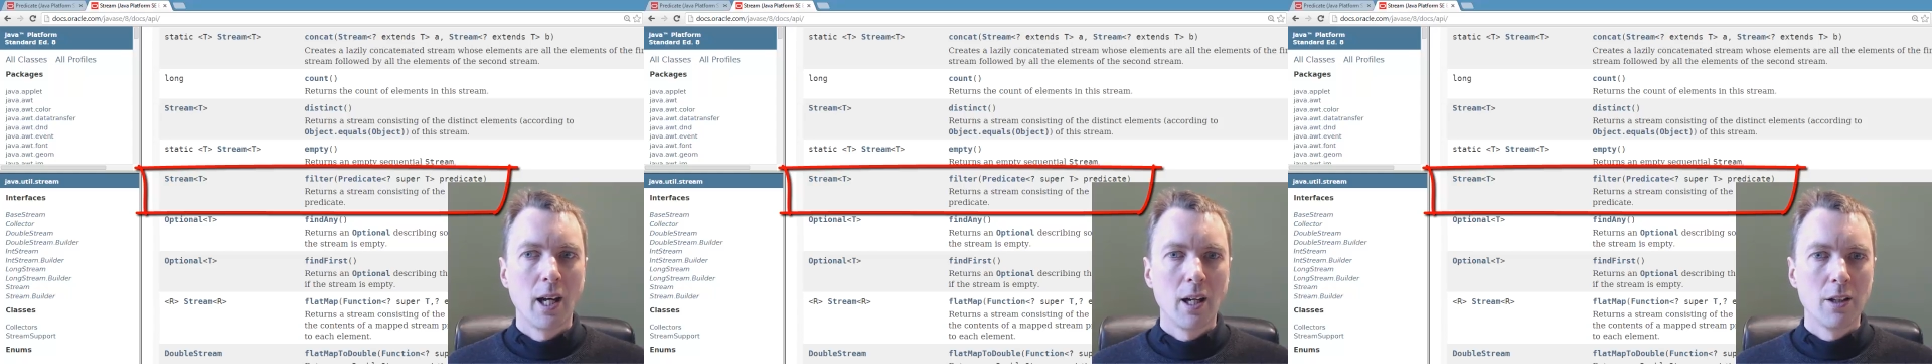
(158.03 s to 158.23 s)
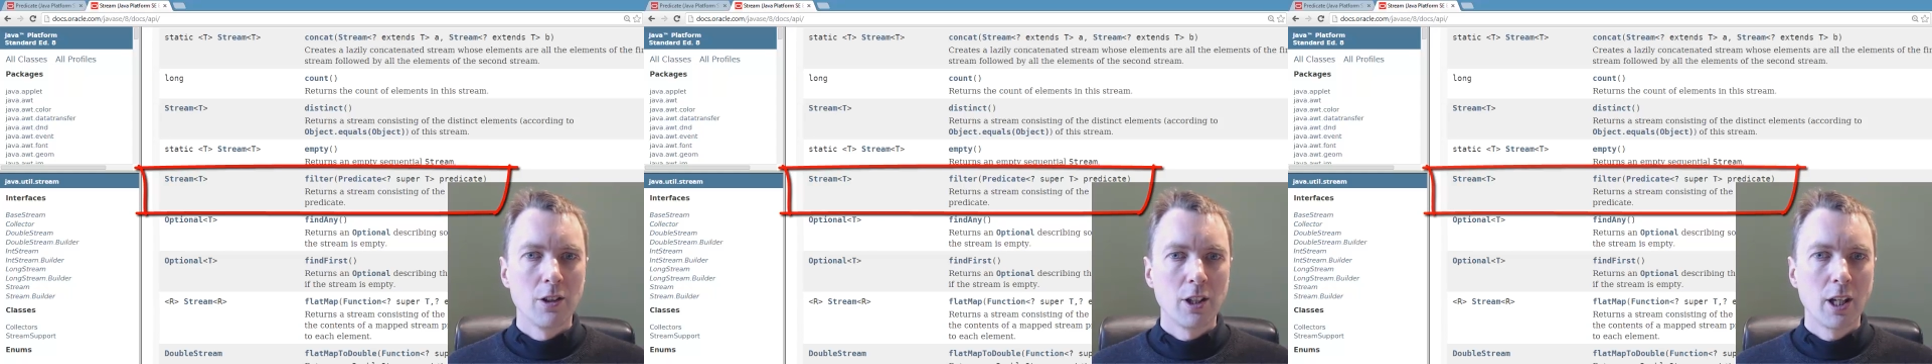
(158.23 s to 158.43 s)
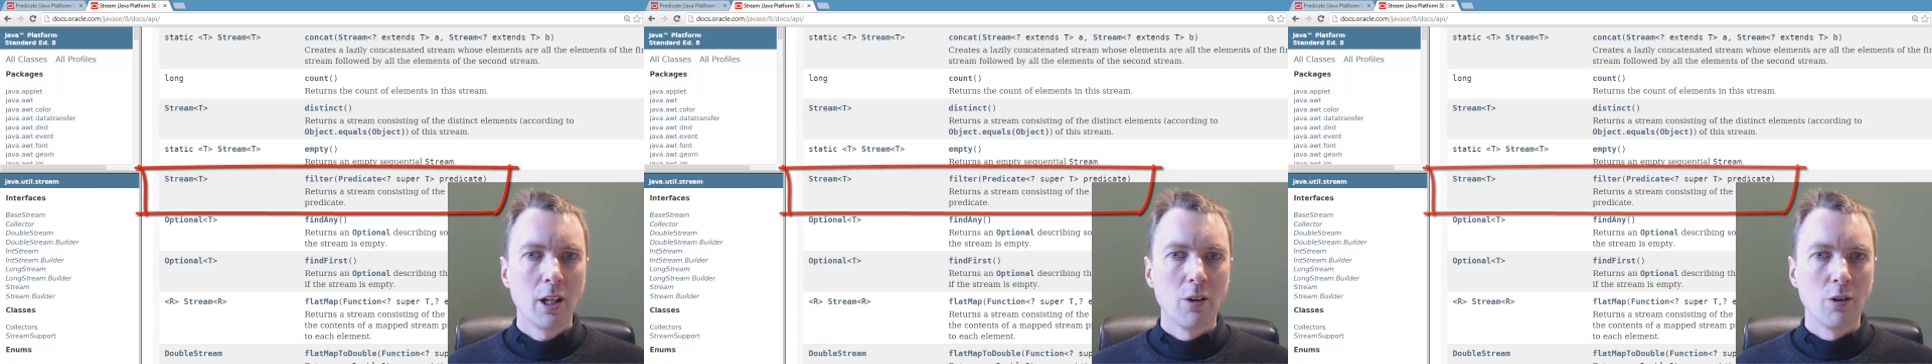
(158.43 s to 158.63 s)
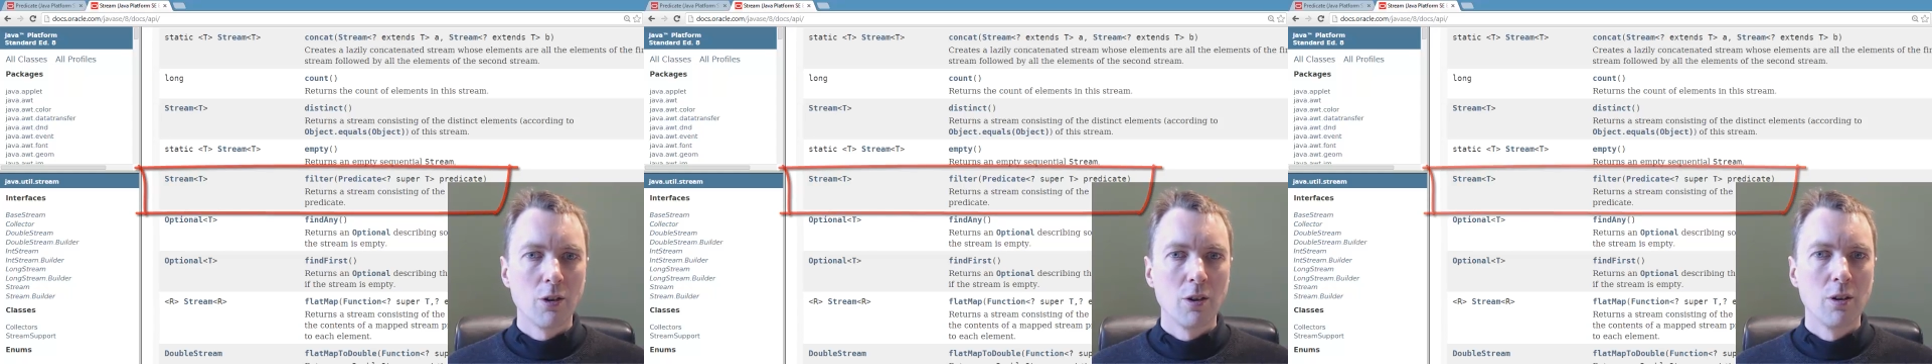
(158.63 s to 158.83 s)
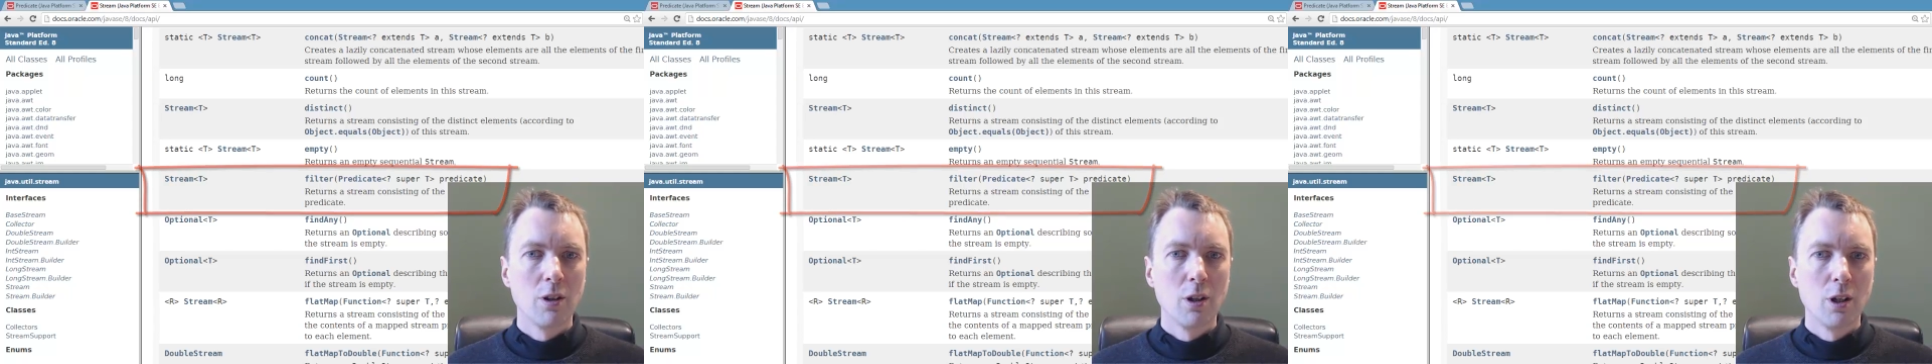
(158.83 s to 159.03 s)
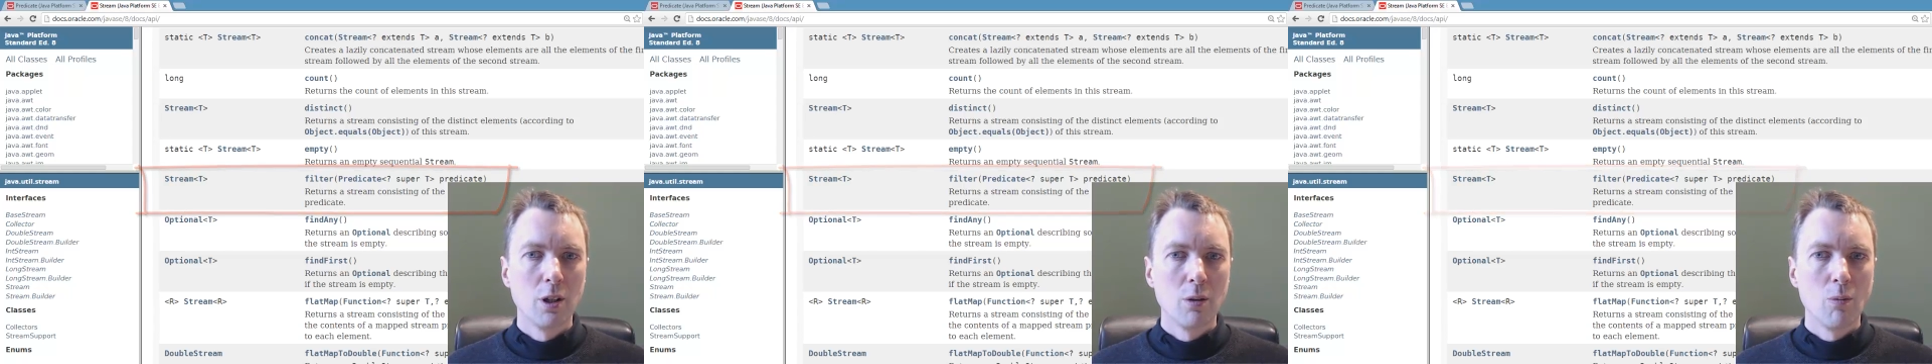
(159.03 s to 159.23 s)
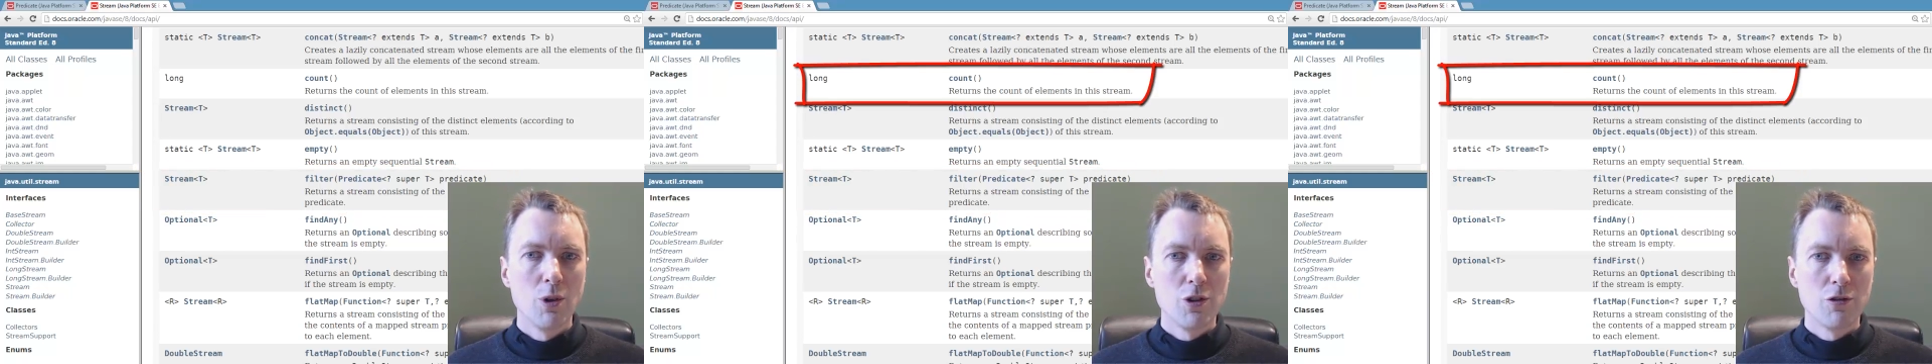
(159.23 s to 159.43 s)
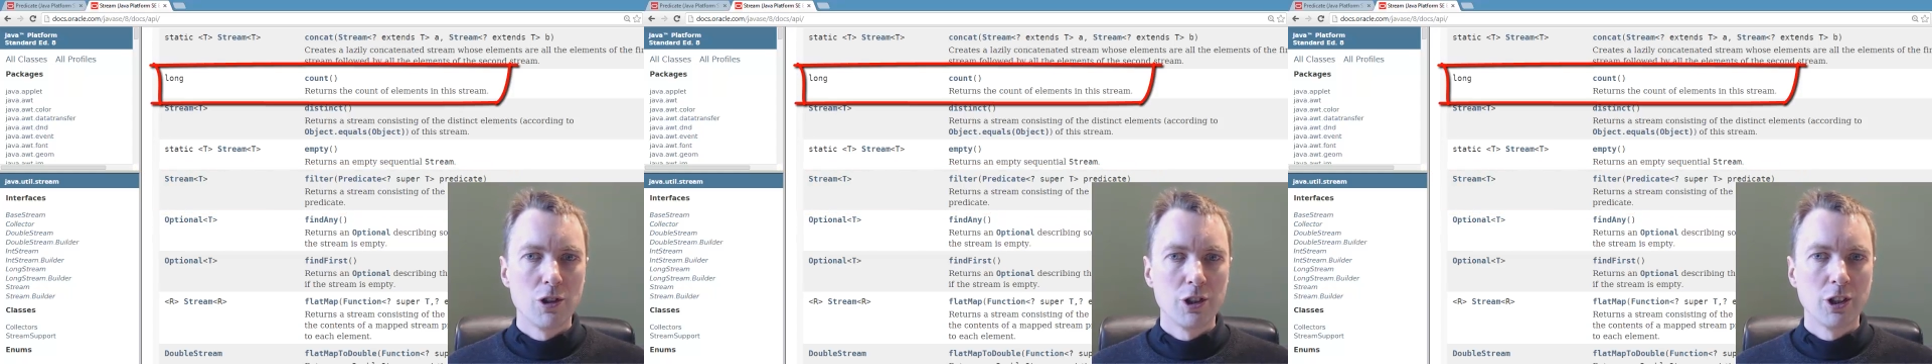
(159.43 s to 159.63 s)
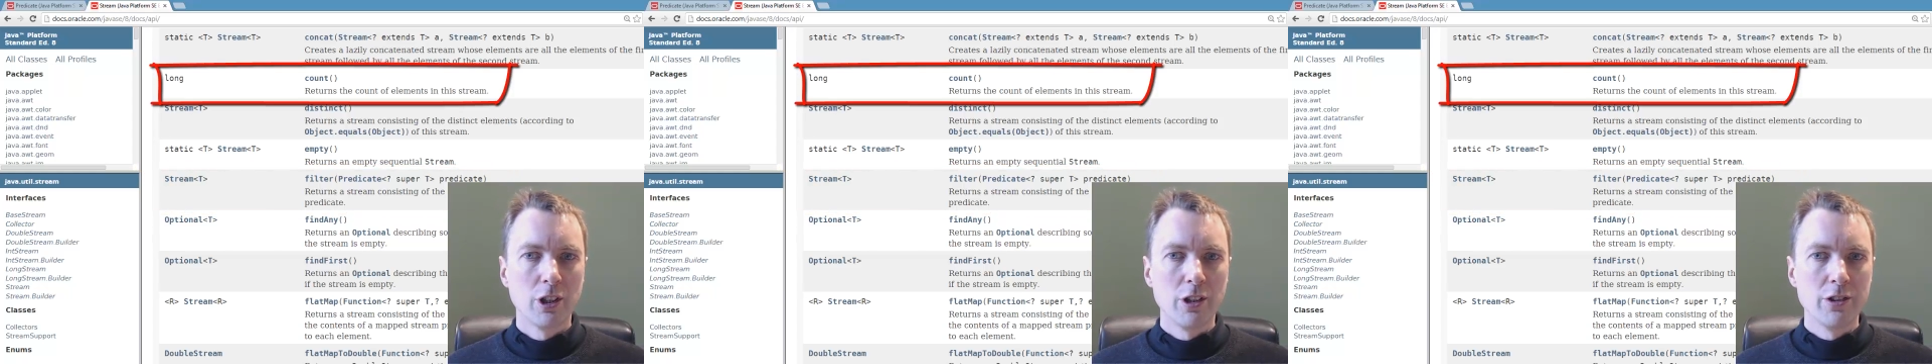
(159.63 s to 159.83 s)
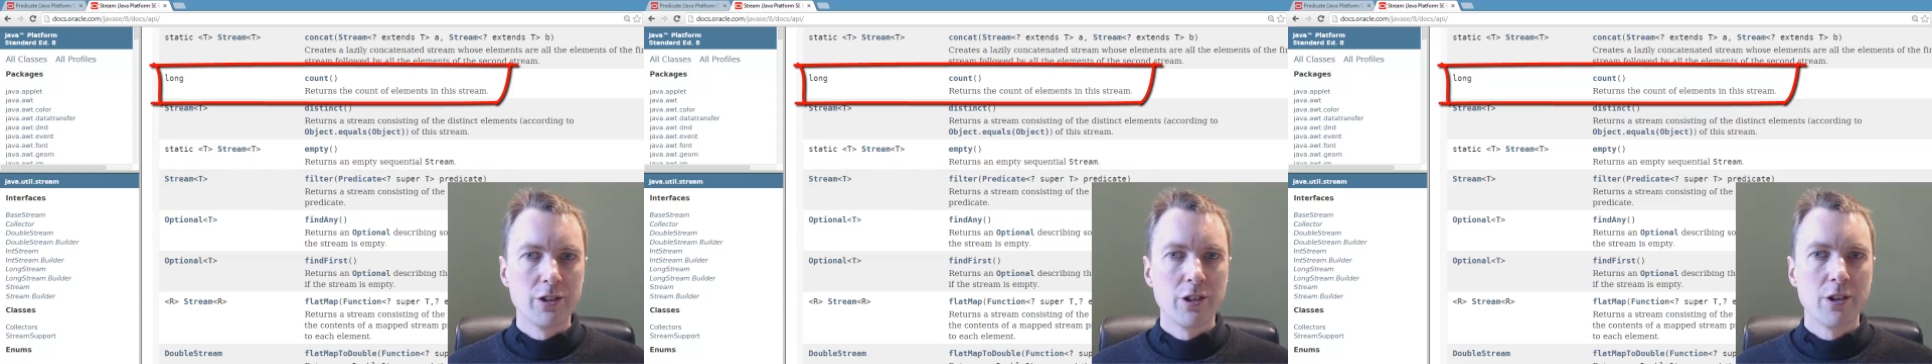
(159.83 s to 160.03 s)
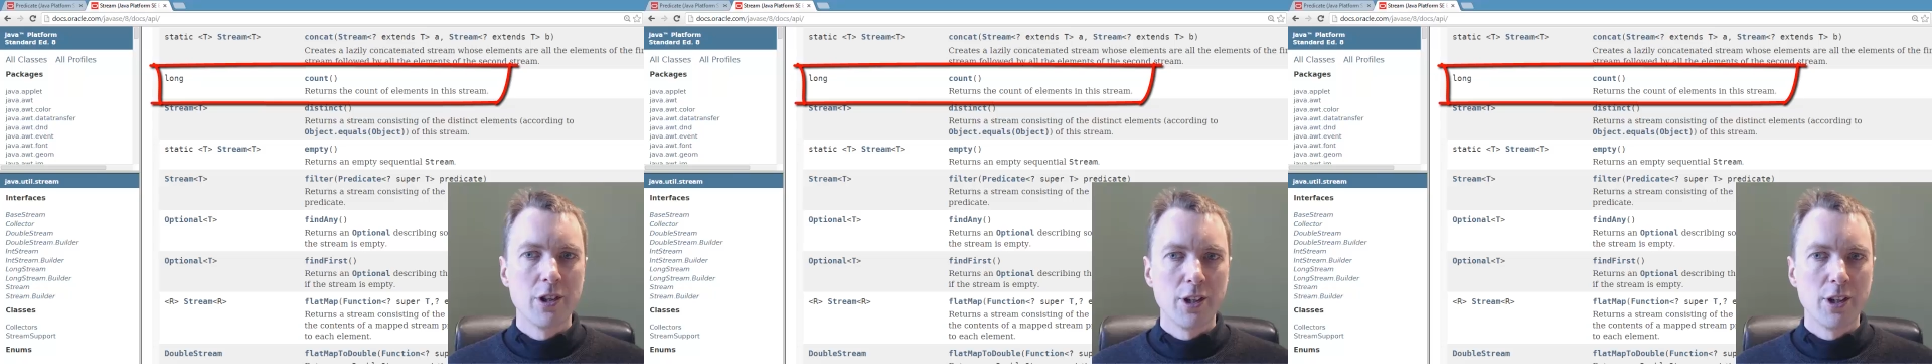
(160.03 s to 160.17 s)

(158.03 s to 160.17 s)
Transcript: and count, which returns